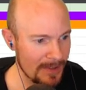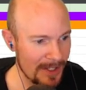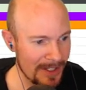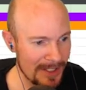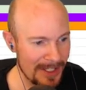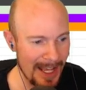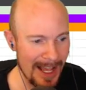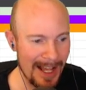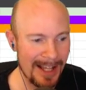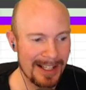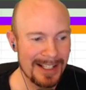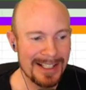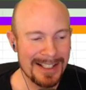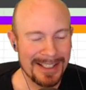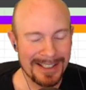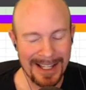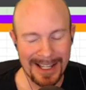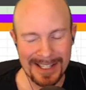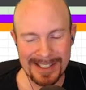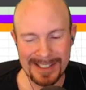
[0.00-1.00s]
Yeah,
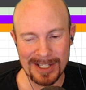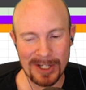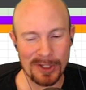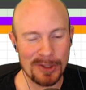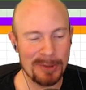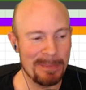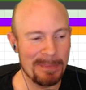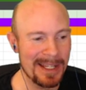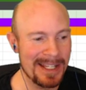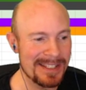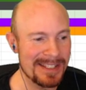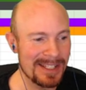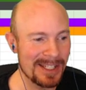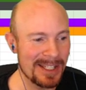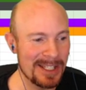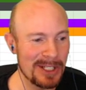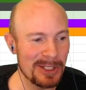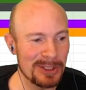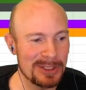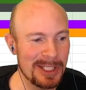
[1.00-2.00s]
yeah. Stealth B is a
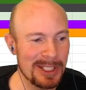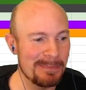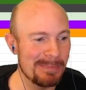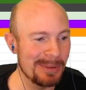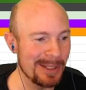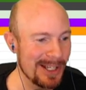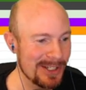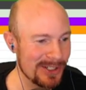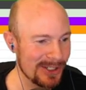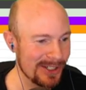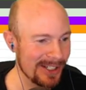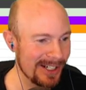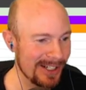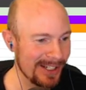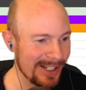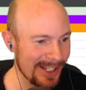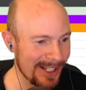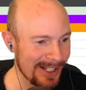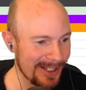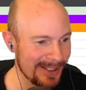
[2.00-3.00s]
guilty pleasure. There
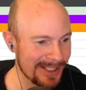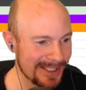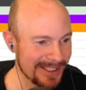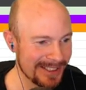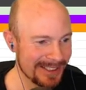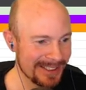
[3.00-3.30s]
you go.